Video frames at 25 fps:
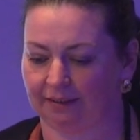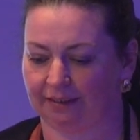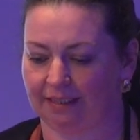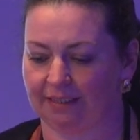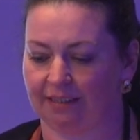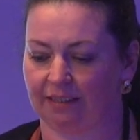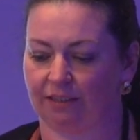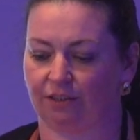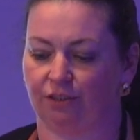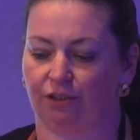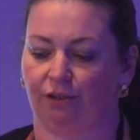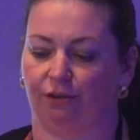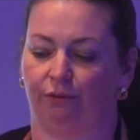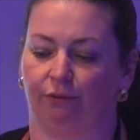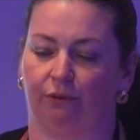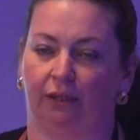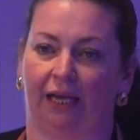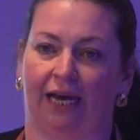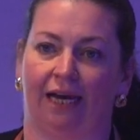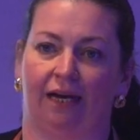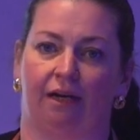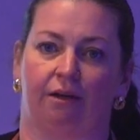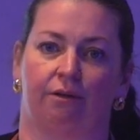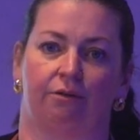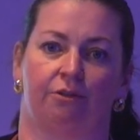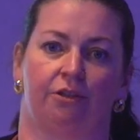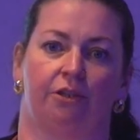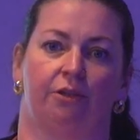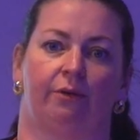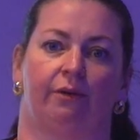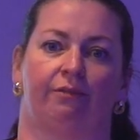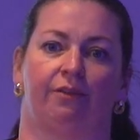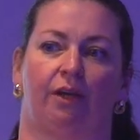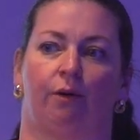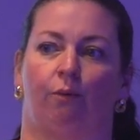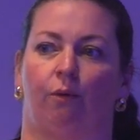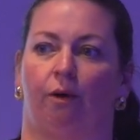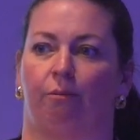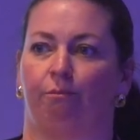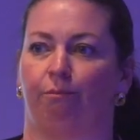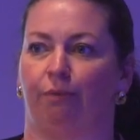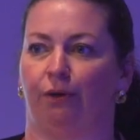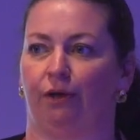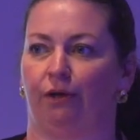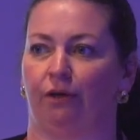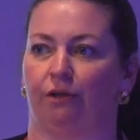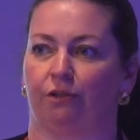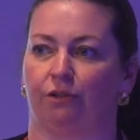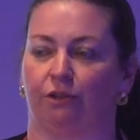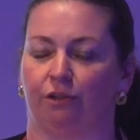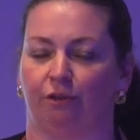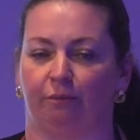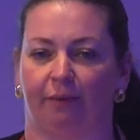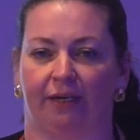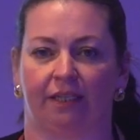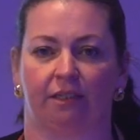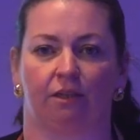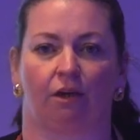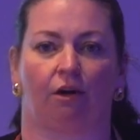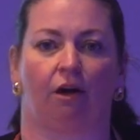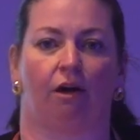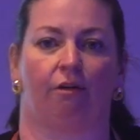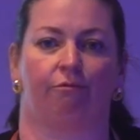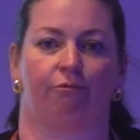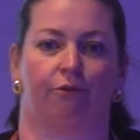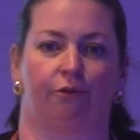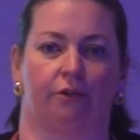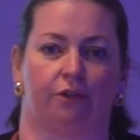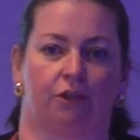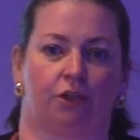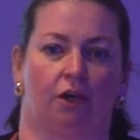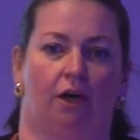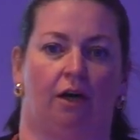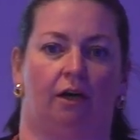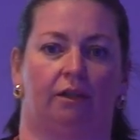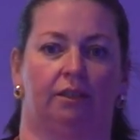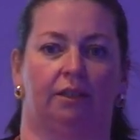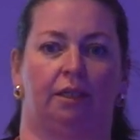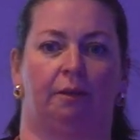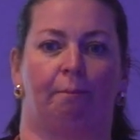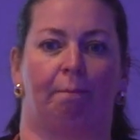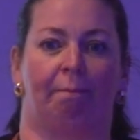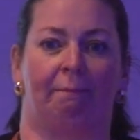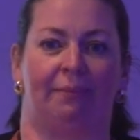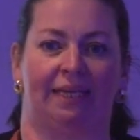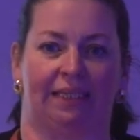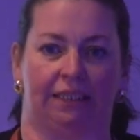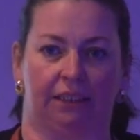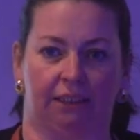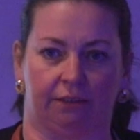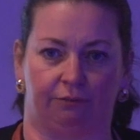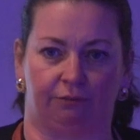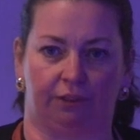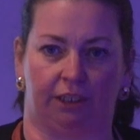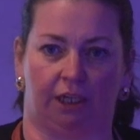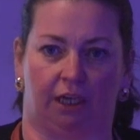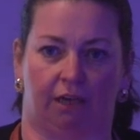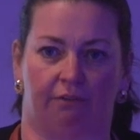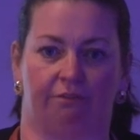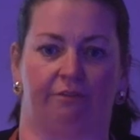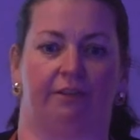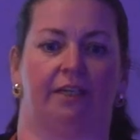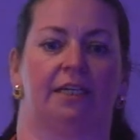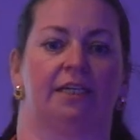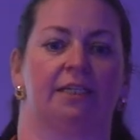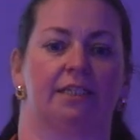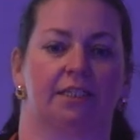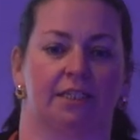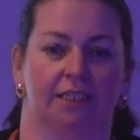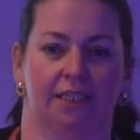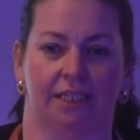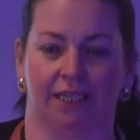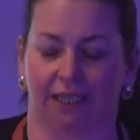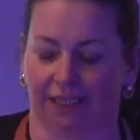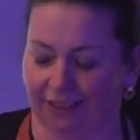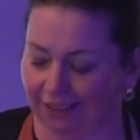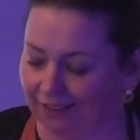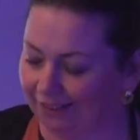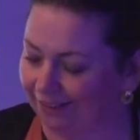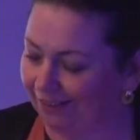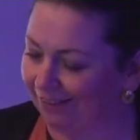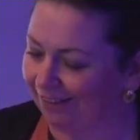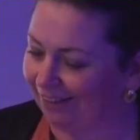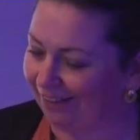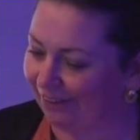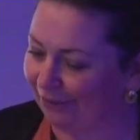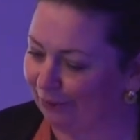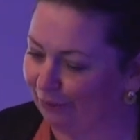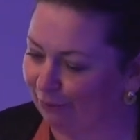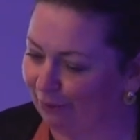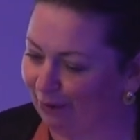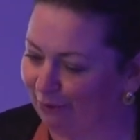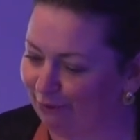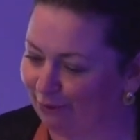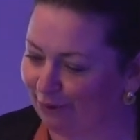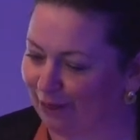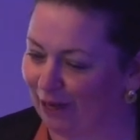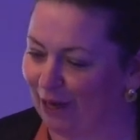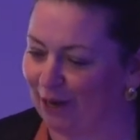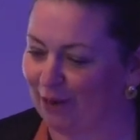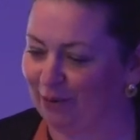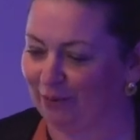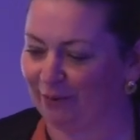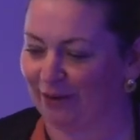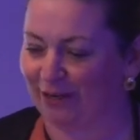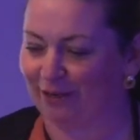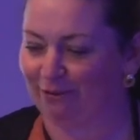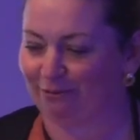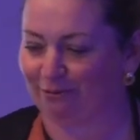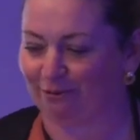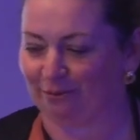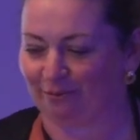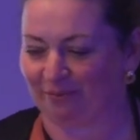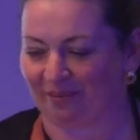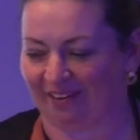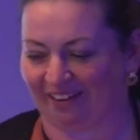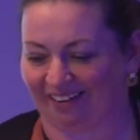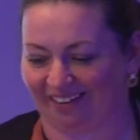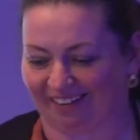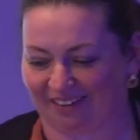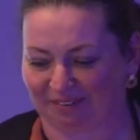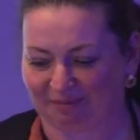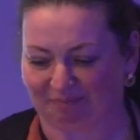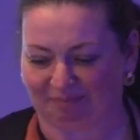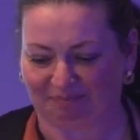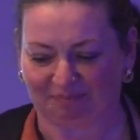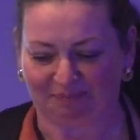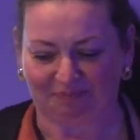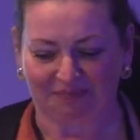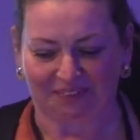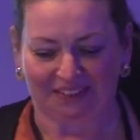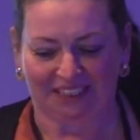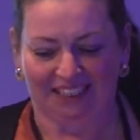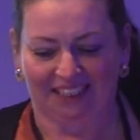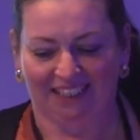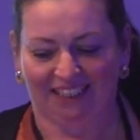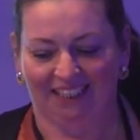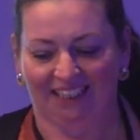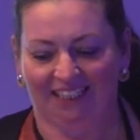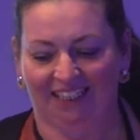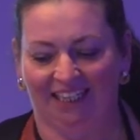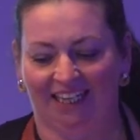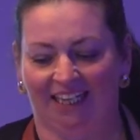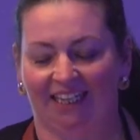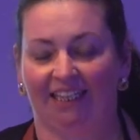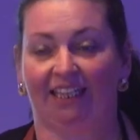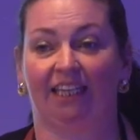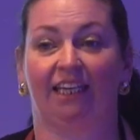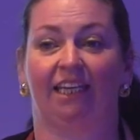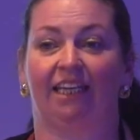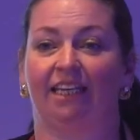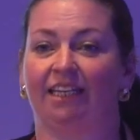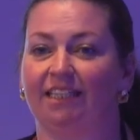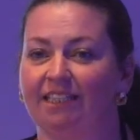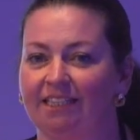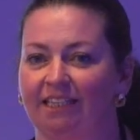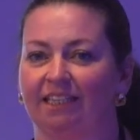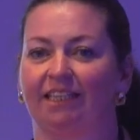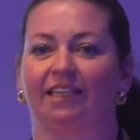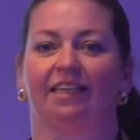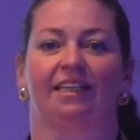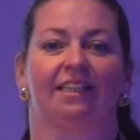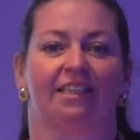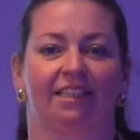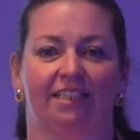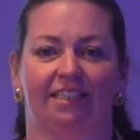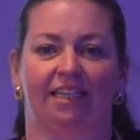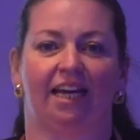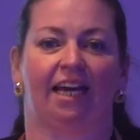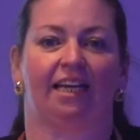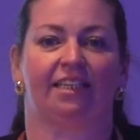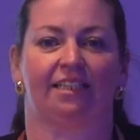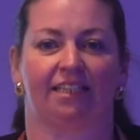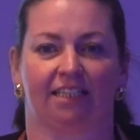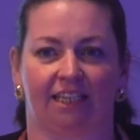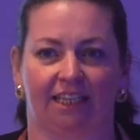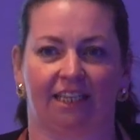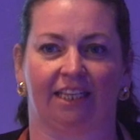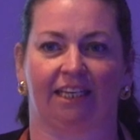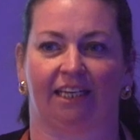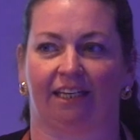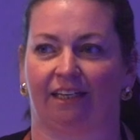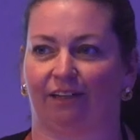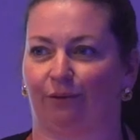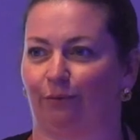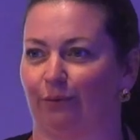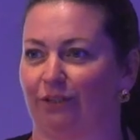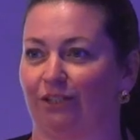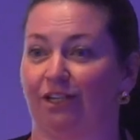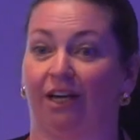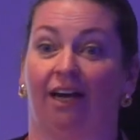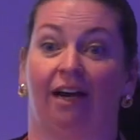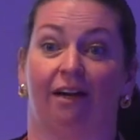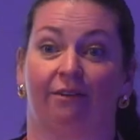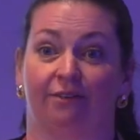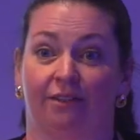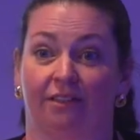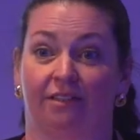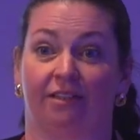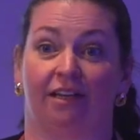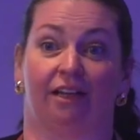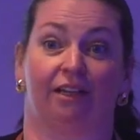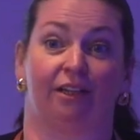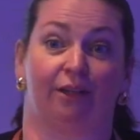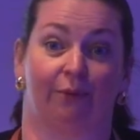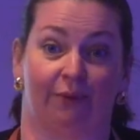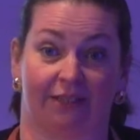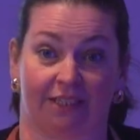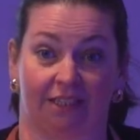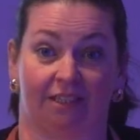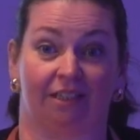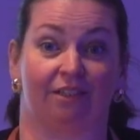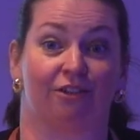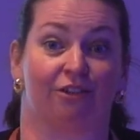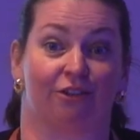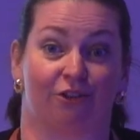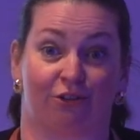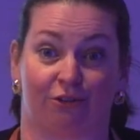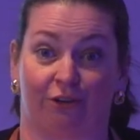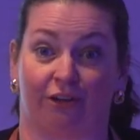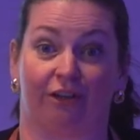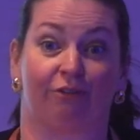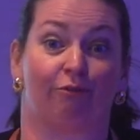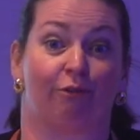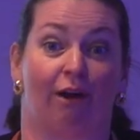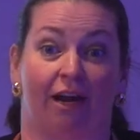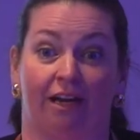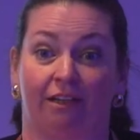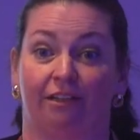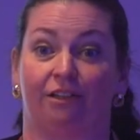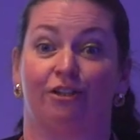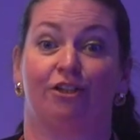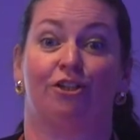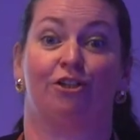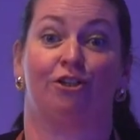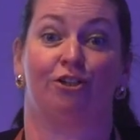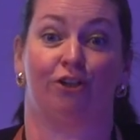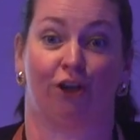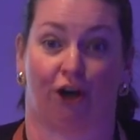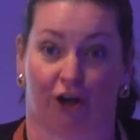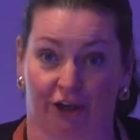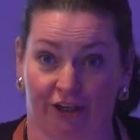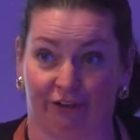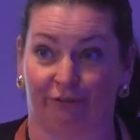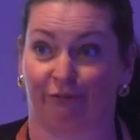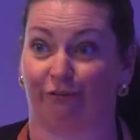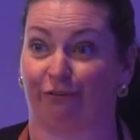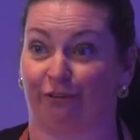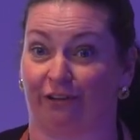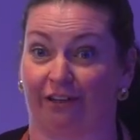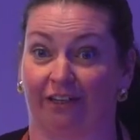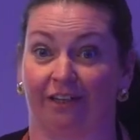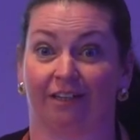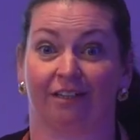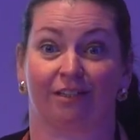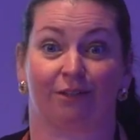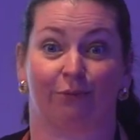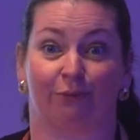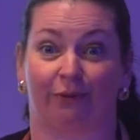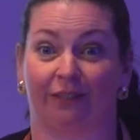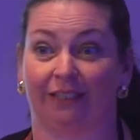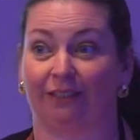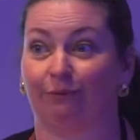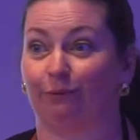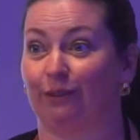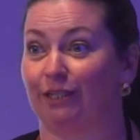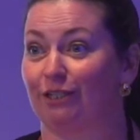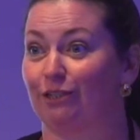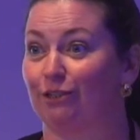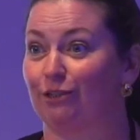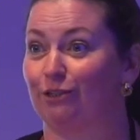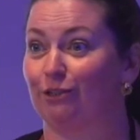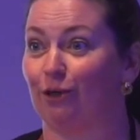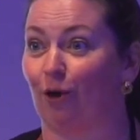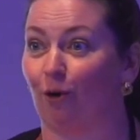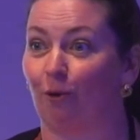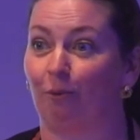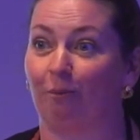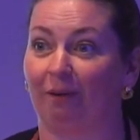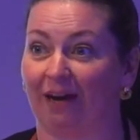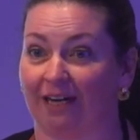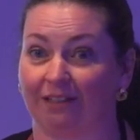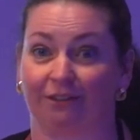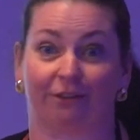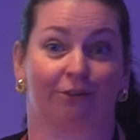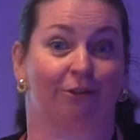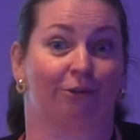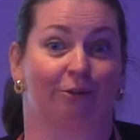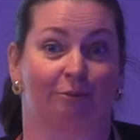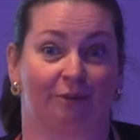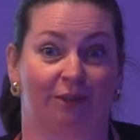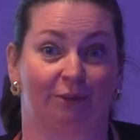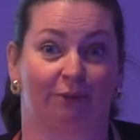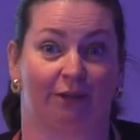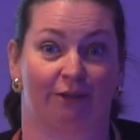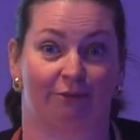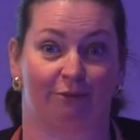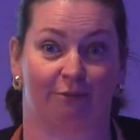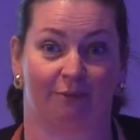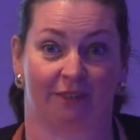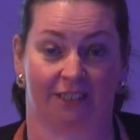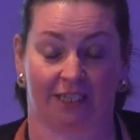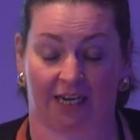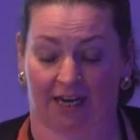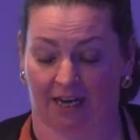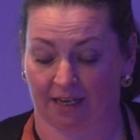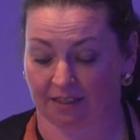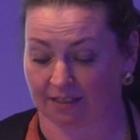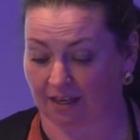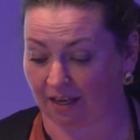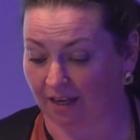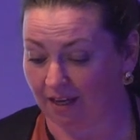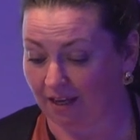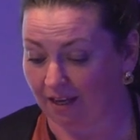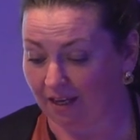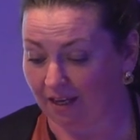Is it too loud? You have that one person who makes a conference call in the middle of the office. Can you ever get away from that? The eating at the desk thing, which I have to tell you as an industry, rail is shocking for this. We're so bad at coming away from the desk.